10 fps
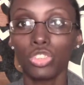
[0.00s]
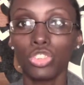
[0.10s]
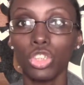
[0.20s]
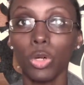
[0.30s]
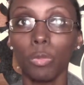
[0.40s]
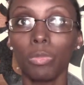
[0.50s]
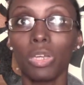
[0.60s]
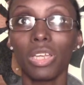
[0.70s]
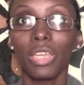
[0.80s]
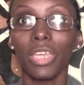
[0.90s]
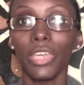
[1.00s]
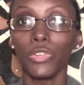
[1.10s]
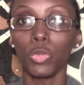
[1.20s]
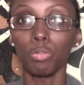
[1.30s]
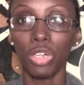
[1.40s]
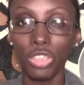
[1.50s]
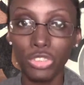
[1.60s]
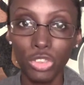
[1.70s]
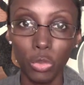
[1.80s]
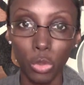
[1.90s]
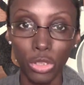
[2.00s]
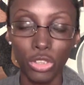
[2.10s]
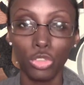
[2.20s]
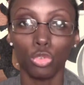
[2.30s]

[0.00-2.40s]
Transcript: So in your personal work,